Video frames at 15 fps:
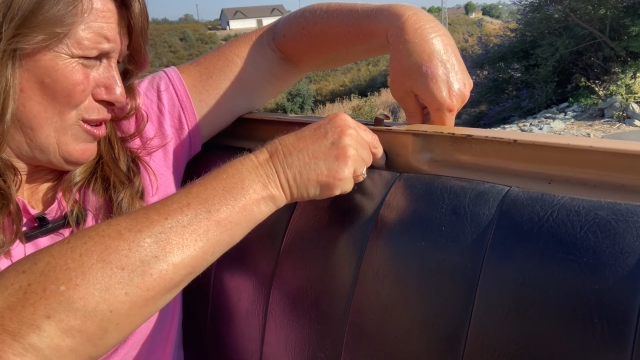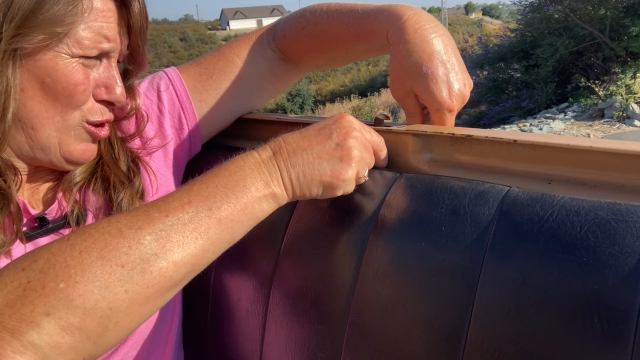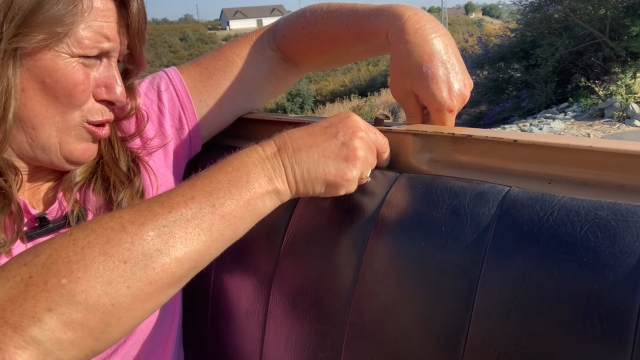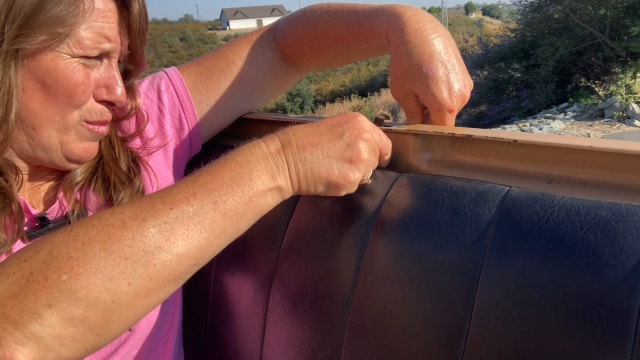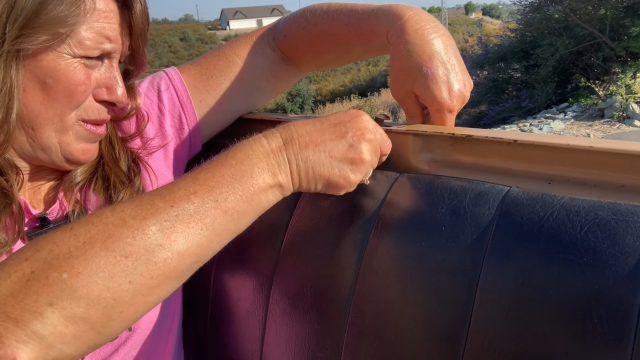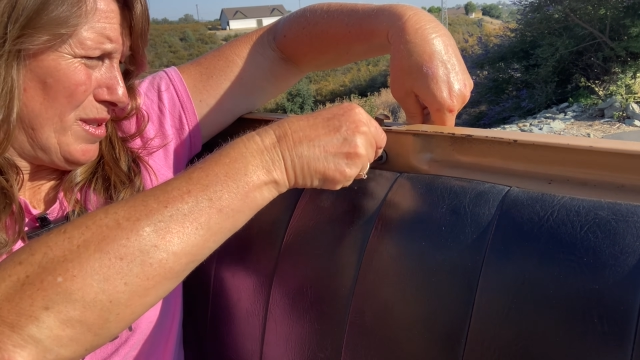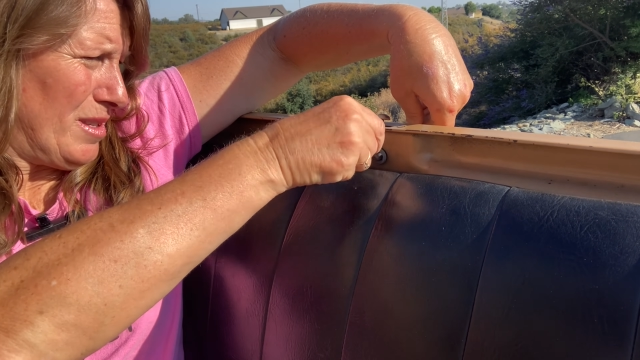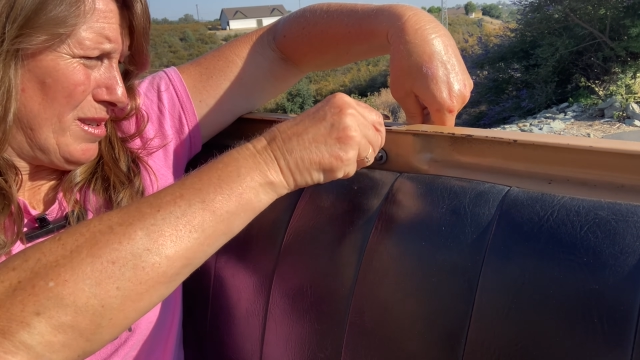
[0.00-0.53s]

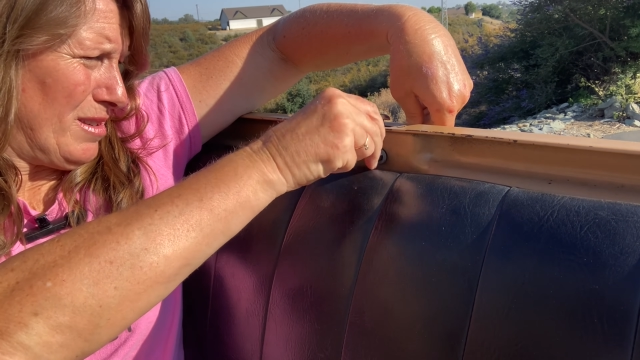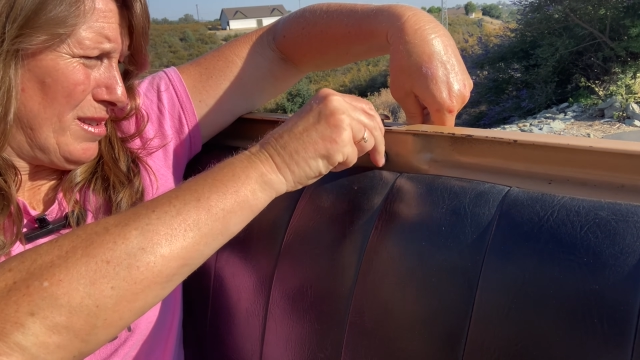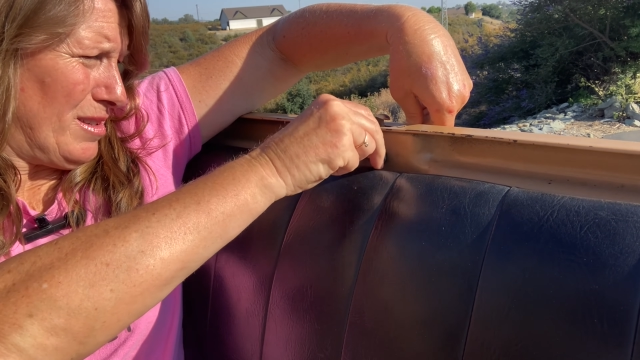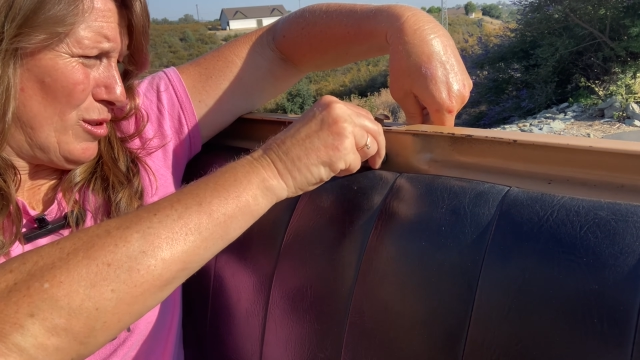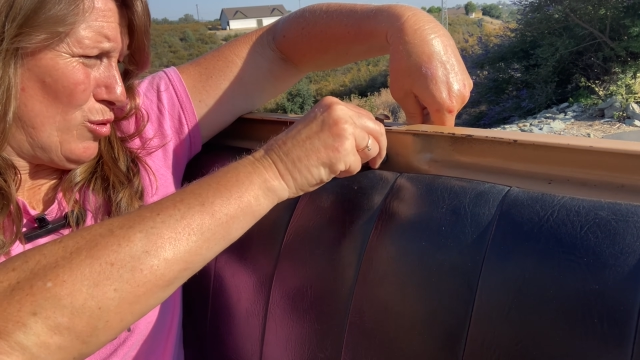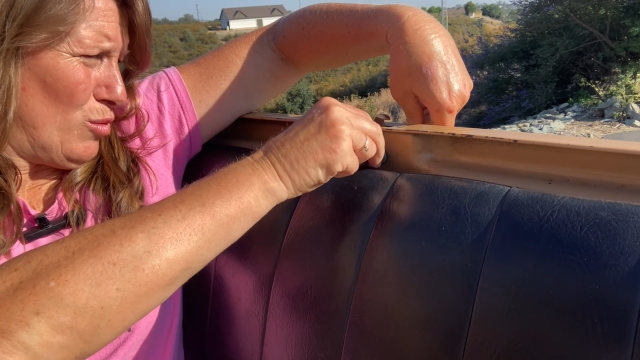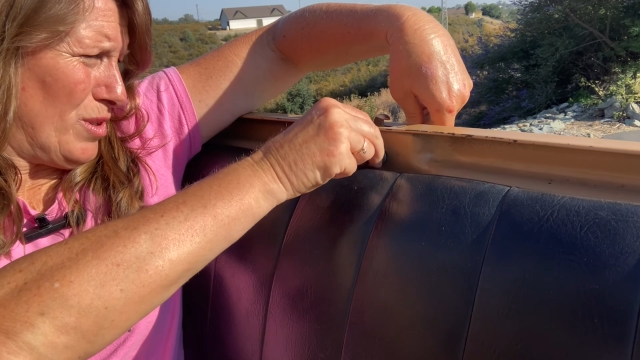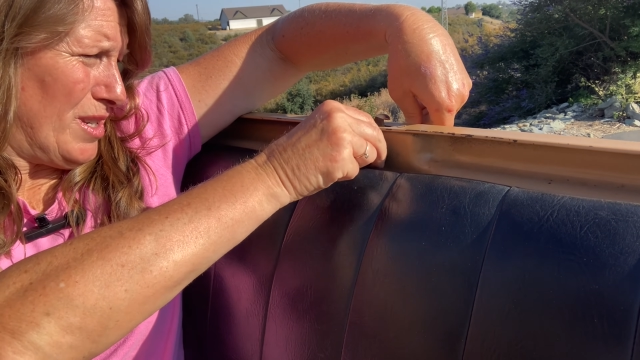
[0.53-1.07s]
Oops, I
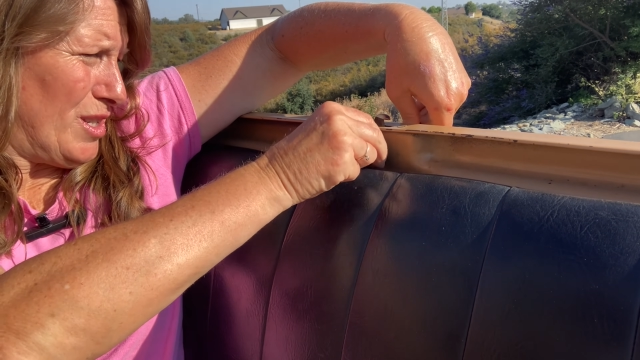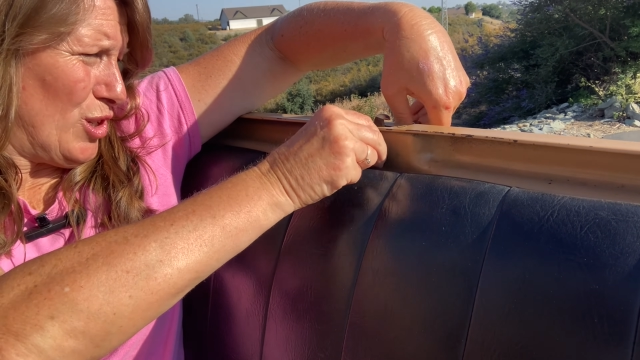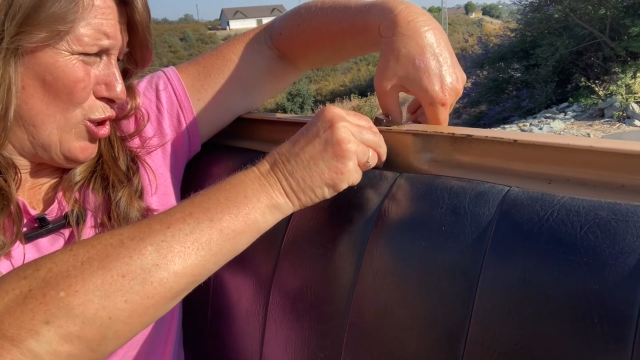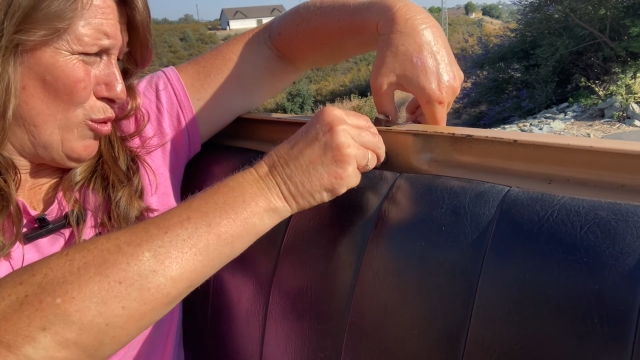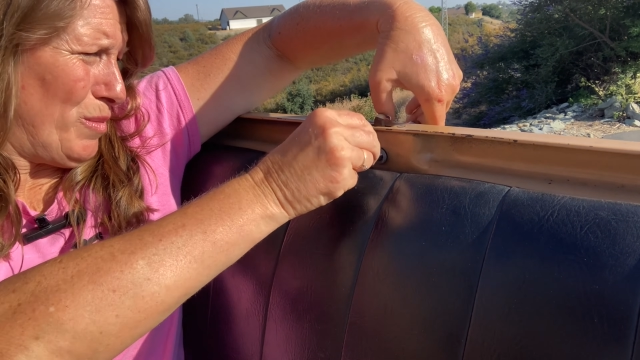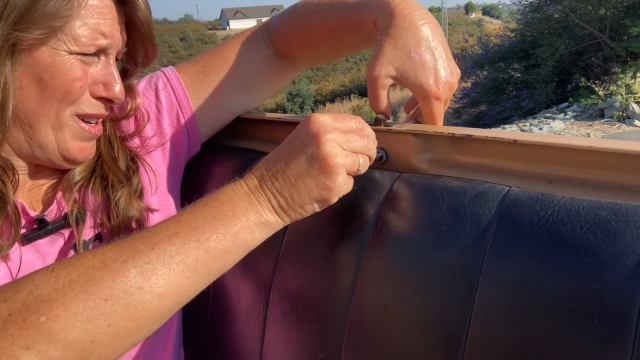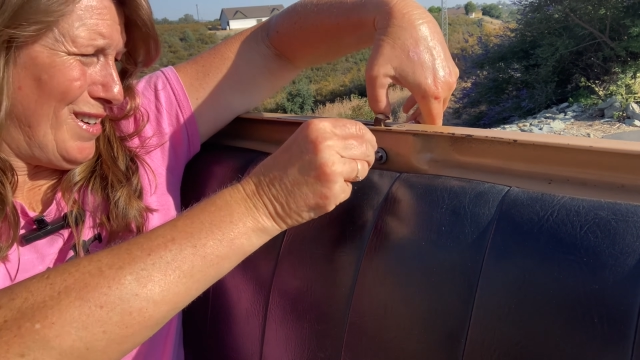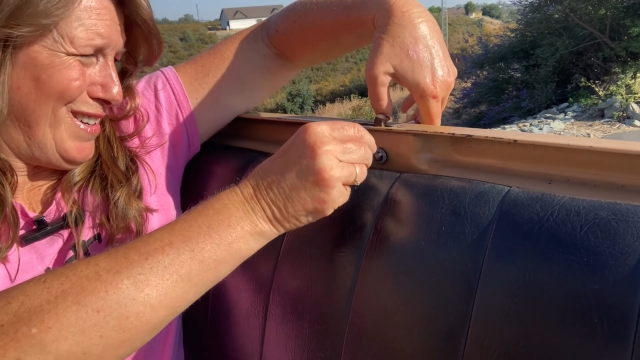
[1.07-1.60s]
don't want it to
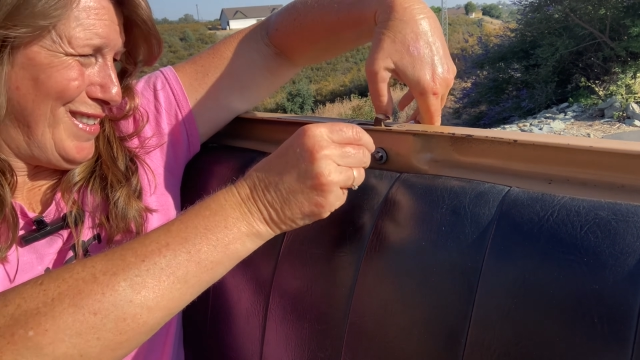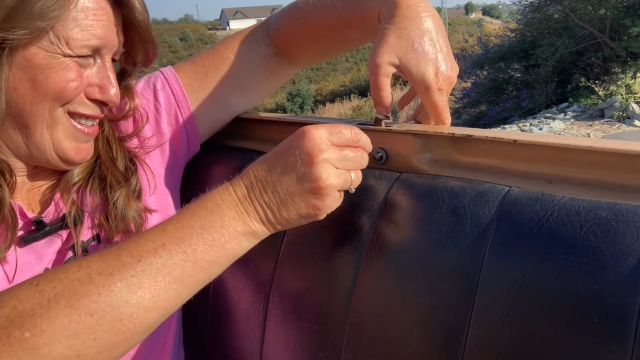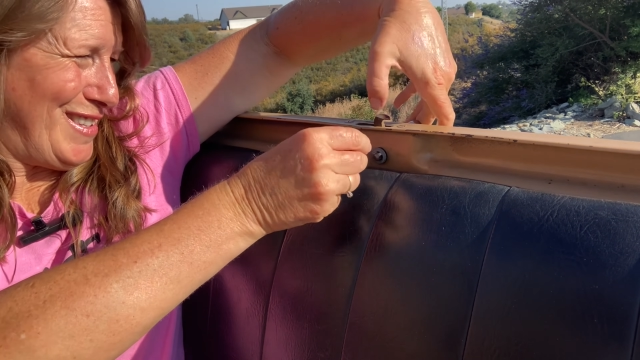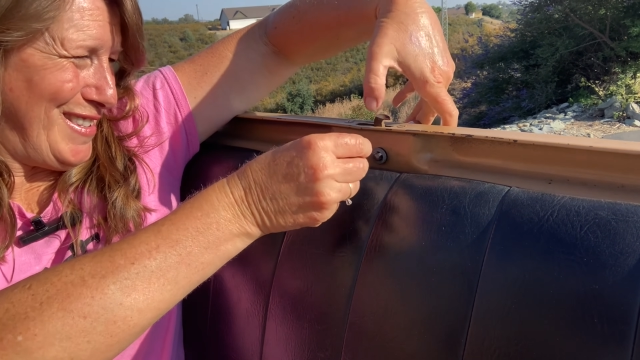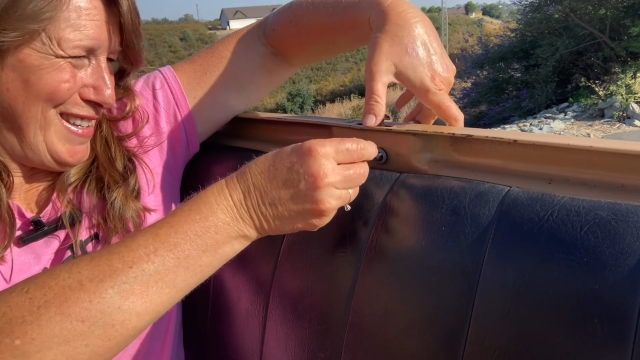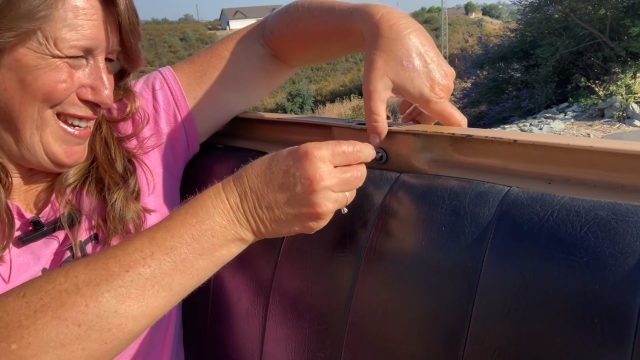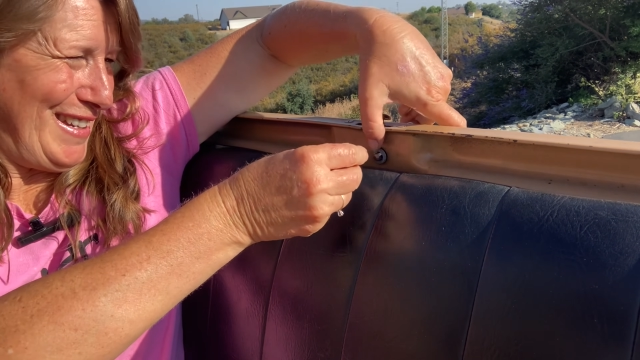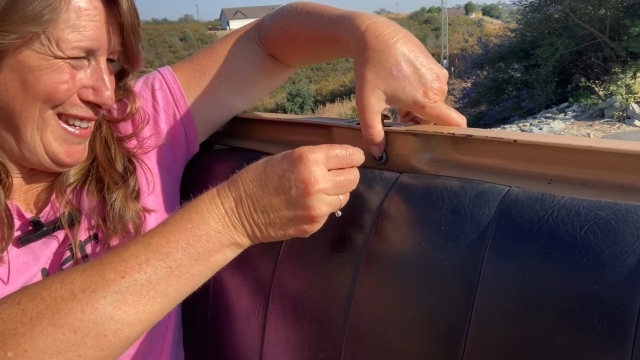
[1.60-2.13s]
go behind the
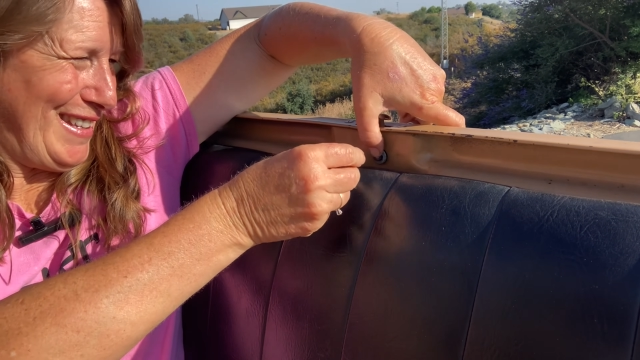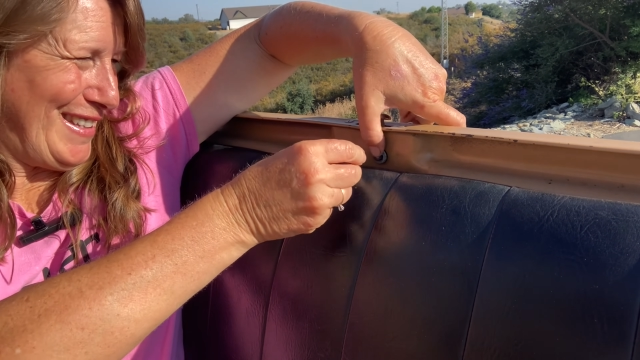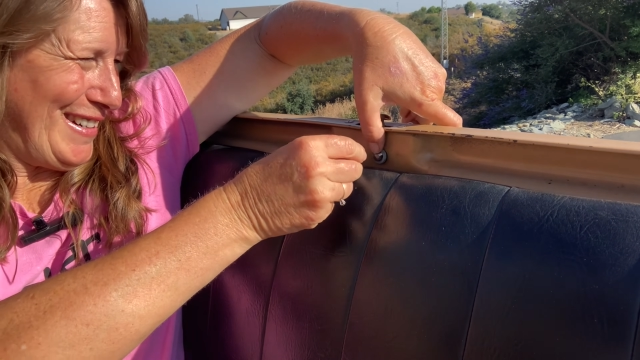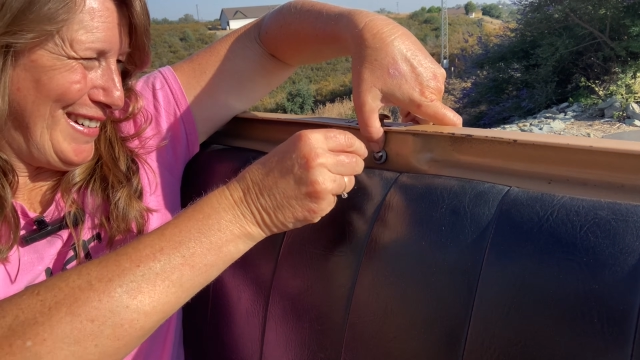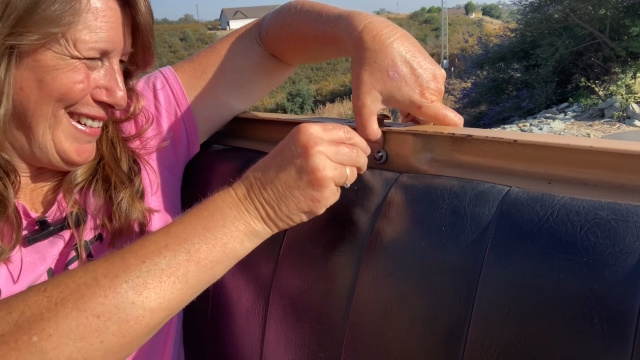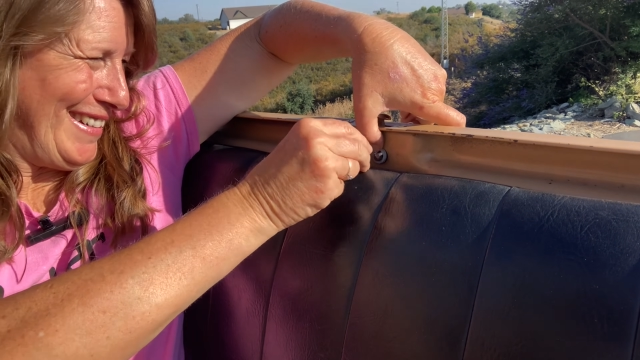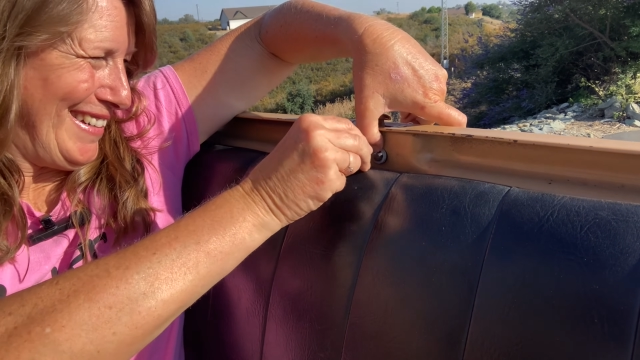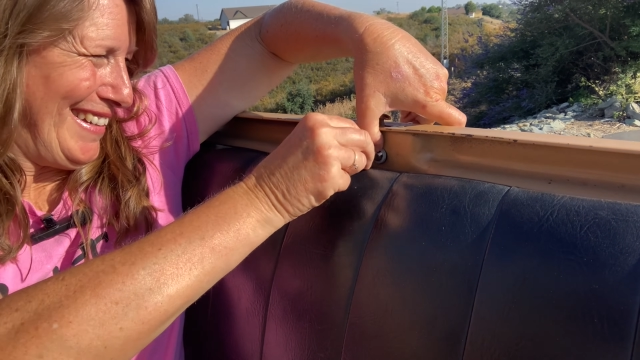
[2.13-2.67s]
seat either.